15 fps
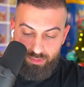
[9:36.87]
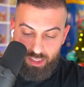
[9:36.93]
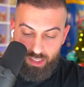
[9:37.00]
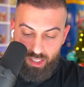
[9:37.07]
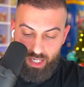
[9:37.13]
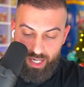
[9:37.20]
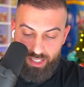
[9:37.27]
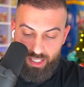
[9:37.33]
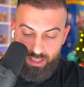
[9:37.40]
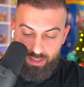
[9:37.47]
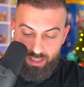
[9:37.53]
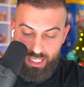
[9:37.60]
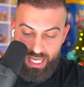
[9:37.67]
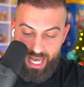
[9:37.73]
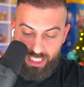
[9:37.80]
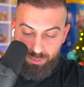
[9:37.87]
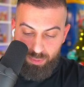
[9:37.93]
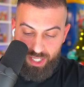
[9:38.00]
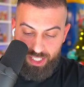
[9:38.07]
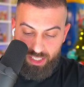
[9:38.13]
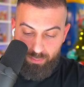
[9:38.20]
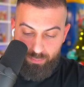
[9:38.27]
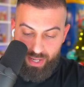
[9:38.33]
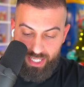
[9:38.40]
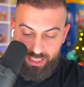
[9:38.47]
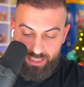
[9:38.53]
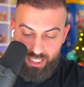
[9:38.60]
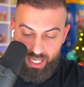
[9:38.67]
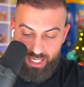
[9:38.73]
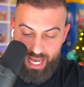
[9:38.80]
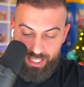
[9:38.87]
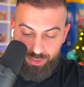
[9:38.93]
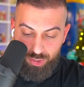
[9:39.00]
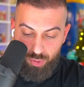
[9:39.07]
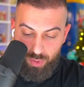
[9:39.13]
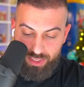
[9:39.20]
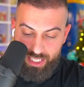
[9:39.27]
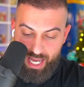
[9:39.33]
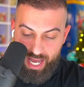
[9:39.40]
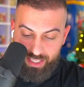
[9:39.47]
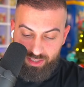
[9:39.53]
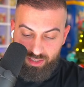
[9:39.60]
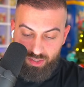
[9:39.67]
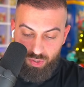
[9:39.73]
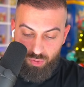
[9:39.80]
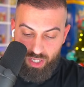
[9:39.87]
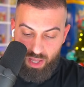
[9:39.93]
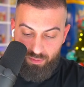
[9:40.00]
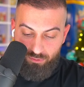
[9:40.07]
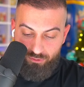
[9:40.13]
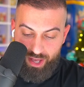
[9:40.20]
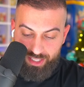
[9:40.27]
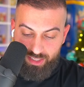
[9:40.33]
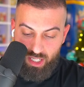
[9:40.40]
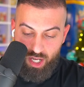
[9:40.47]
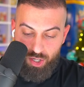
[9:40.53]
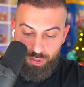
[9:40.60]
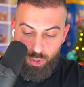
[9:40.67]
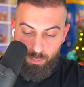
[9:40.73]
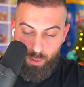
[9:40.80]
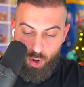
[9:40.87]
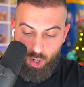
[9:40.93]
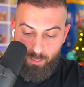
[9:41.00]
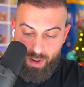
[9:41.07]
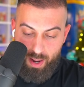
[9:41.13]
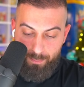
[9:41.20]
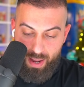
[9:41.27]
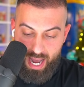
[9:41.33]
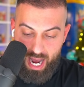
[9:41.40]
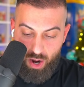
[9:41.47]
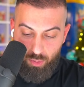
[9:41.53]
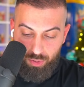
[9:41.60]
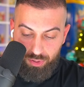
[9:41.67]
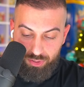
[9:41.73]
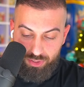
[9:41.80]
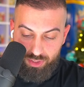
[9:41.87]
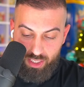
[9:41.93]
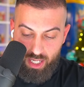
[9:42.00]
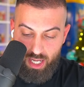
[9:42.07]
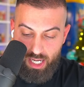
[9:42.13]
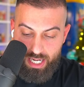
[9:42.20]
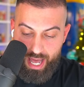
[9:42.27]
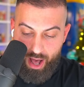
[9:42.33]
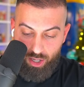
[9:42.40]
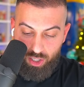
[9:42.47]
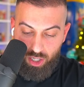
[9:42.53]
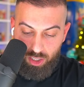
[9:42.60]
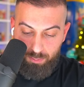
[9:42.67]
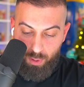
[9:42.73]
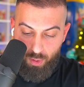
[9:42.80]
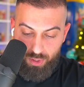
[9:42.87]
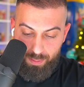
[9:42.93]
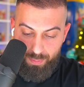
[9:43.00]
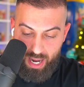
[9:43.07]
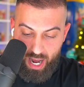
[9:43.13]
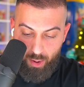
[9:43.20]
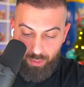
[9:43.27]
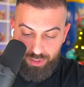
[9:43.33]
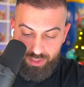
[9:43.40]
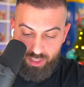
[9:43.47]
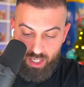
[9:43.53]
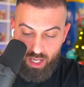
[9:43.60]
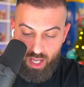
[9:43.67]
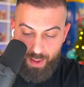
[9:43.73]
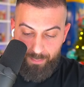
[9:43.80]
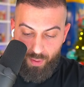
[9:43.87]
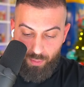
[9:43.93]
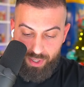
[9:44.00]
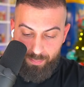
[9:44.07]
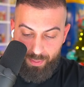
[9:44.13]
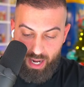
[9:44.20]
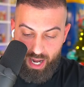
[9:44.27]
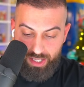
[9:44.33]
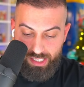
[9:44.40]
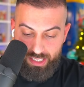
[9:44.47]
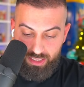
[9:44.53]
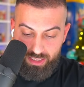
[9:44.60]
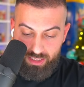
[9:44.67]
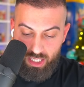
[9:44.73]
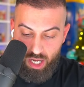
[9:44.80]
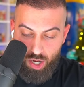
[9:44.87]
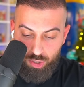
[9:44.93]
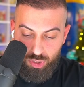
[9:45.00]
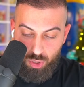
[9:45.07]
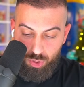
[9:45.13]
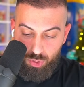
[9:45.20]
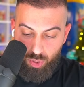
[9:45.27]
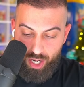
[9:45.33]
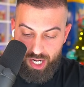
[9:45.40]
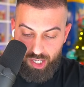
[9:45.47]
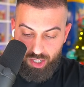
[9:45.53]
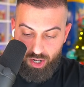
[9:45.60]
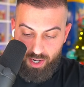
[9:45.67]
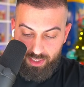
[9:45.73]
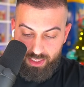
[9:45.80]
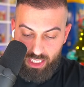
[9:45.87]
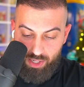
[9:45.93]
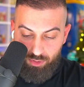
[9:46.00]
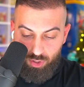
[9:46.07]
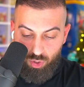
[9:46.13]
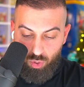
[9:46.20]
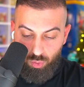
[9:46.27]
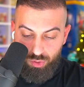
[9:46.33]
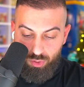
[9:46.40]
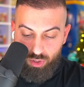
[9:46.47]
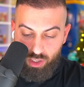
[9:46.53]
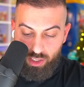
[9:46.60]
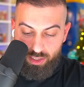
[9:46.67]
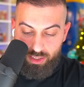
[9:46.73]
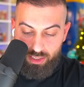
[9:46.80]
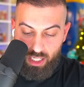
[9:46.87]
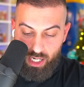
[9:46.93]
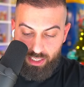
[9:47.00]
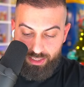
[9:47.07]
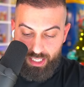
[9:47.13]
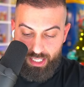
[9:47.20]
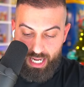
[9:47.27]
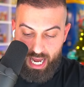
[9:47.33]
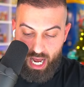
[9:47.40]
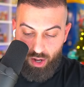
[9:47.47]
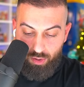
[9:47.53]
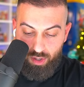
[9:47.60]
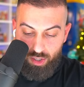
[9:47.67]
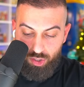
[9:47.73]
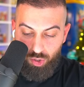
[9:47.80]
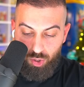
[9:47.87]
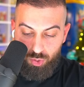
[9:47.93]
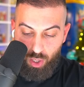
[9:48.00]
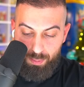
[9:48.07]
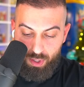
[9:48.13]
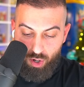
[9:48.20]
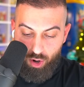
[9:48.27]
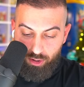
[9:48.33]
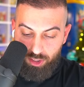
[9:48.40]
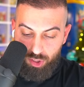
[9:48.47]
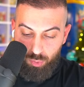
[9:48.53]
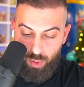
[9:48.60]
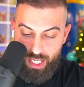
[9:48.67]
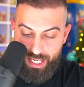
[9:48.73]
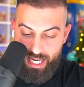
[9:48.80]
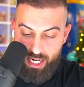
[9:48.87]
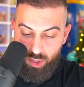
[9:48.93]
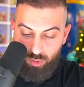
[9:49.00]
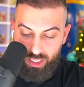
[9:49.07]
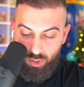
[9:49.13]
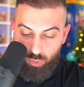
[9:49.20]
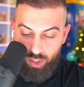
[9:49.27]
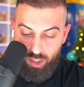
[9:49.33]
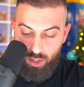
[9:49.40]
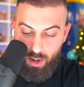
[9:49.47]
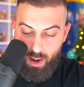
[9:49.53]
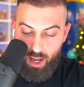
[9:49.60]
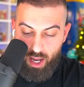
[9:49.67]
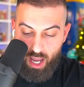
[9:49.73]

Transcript: All right. The Expedition base set has new attacks, new game effects, new Pokemon powers, now called Poke Powers and Poke Bodies, new trainer cards, and even cool new card designs. And now you can swipe your cards through a Nintendo e-reader